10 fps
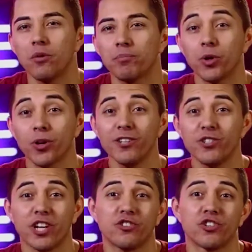Pure
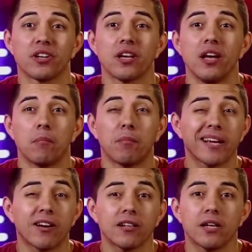congestion might
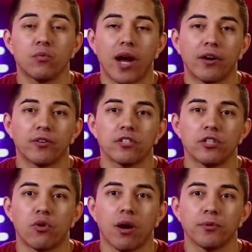cause a router to
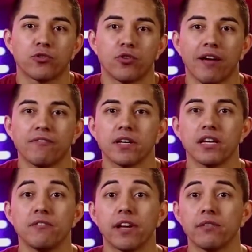drop your traffic
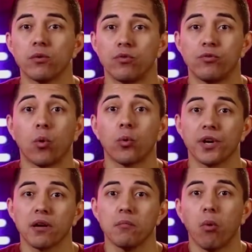in favor of
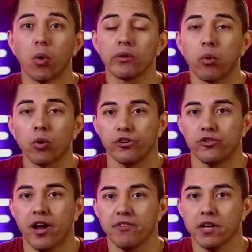forwarding more important
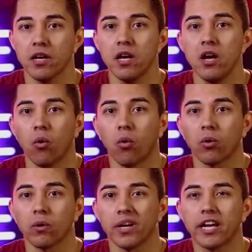traffic,
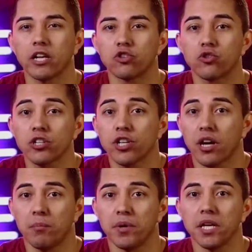or a construction
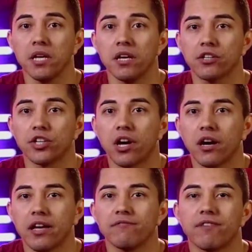company could cut
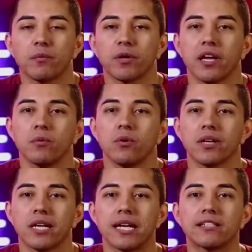a fiber cable
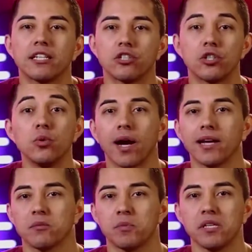connecting two
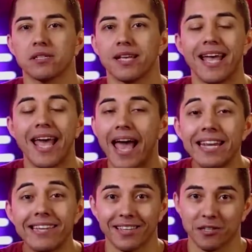ISPs.
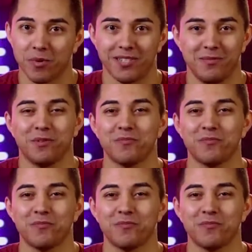Anything's possible.